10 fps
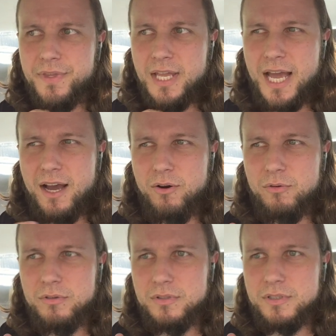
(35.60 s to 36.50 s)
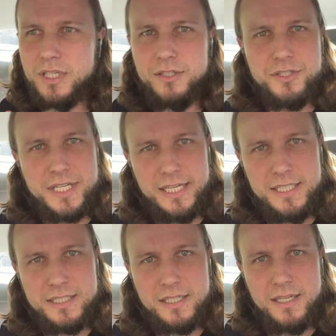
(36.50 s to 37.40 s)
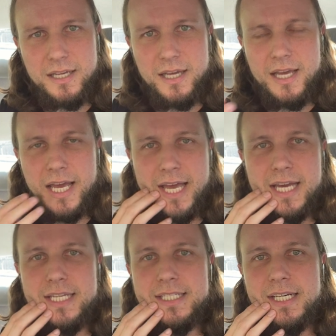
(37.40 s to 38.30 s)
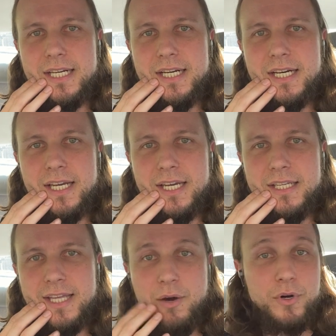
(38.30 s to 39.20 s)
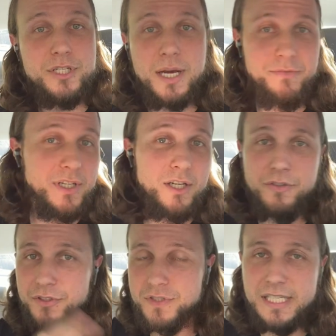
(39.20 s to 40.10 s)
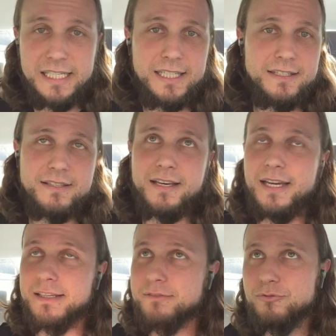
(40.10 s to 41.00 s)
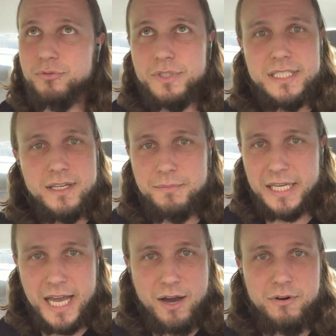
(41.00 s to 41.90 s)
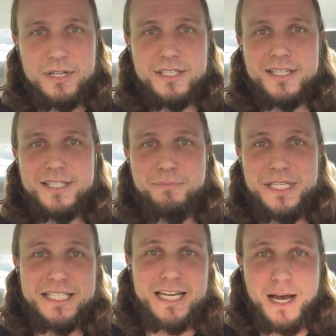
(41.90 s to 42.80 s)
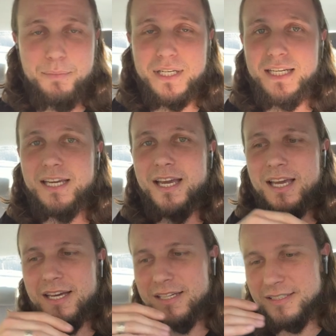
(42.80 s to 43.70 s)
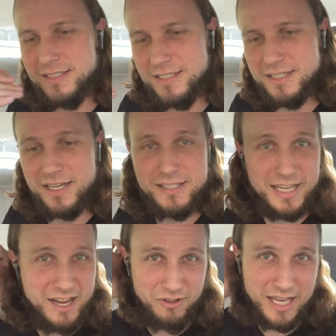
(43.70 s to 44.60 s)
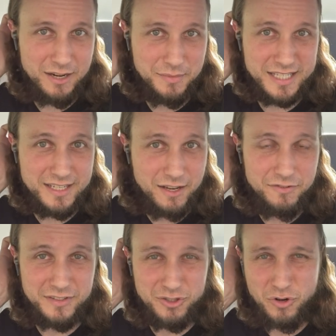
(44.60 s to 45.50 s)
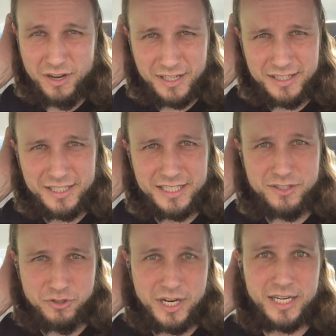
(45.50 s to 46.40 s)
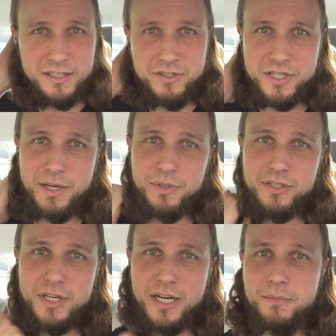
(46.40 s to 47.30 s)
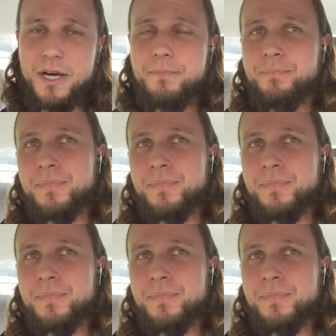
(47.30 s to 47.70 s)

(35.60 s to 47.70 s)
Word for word: how to understand it. And that workshop video, if you've seen it, it's like 3-something hours, and it's me stopping and discussing out loud to myself and drawing things and trying to understand what they're talking about.